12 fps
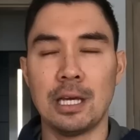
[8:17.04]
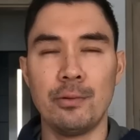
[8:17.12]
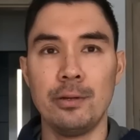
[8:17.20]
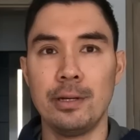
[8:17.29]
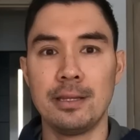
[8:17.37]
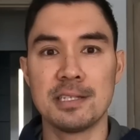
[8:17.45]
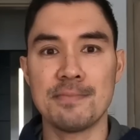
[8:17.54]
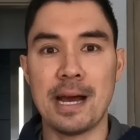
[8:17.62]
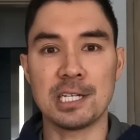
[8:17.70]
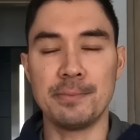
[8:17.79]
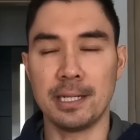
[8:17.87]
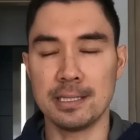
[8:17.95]
Can we win this
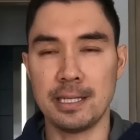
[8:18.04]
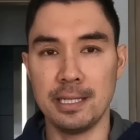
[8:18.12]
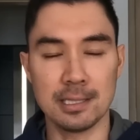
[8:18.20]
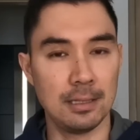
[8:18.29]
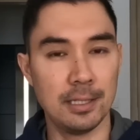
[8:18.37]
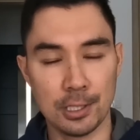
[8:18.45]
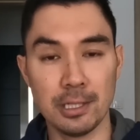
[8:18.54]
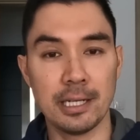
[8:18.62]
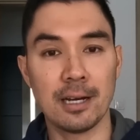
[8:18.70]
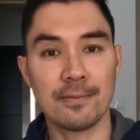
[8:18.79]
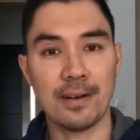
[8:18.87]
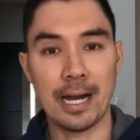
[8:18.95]
match? Because he is literally
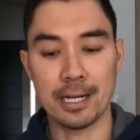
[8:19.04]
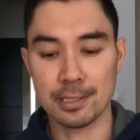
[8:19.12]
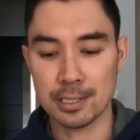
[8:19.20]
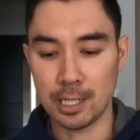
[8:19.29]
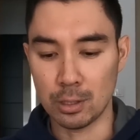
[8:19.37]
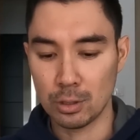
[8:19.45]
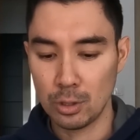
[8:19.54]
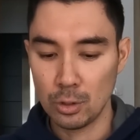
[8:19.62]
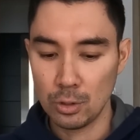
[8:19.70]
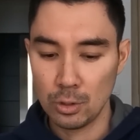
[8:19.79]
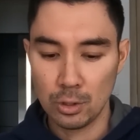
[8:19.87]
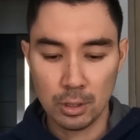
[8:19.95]
on fire. So
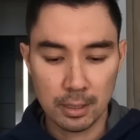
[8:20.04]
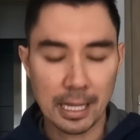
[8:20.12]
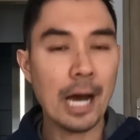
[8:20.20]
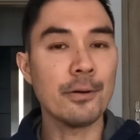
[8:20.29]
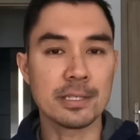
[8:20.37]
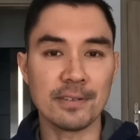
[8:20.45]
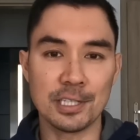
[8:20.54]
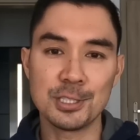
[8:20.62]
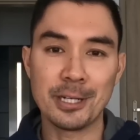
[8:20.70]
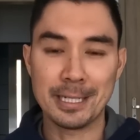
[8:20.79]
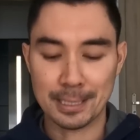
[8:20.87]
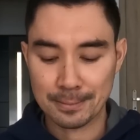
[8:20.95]
that was
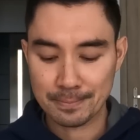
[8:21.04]
frustrating.